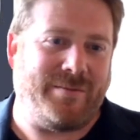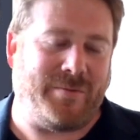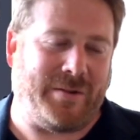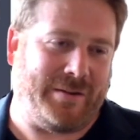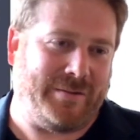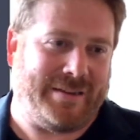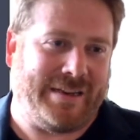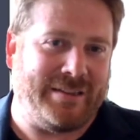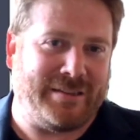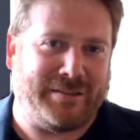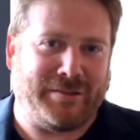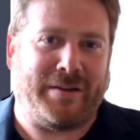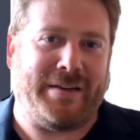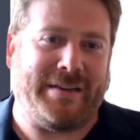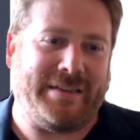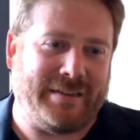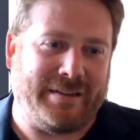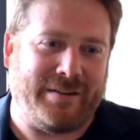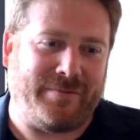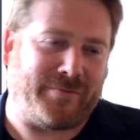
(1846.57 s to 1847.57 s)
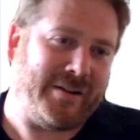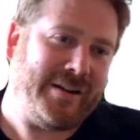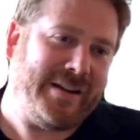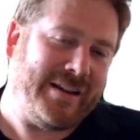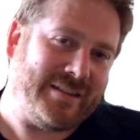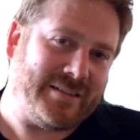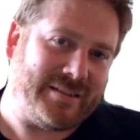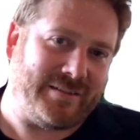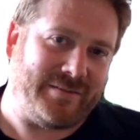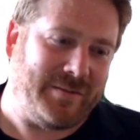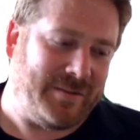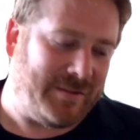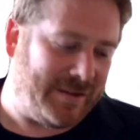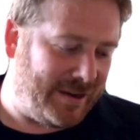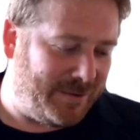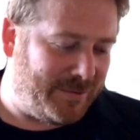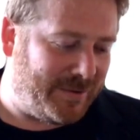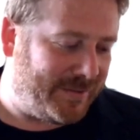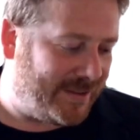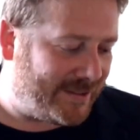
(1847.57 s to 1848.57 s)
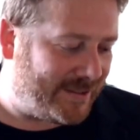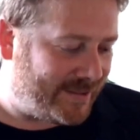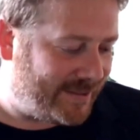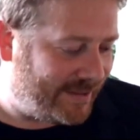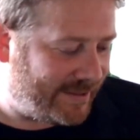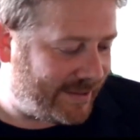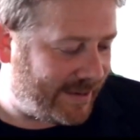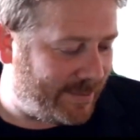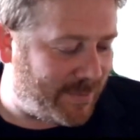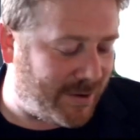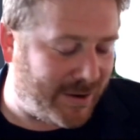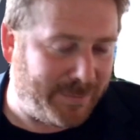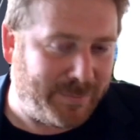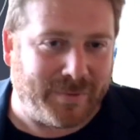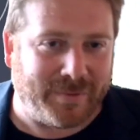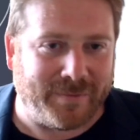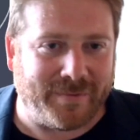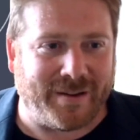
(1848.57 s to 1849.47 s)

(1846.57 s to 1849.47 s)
we're insight delivery, as anyone that's seen my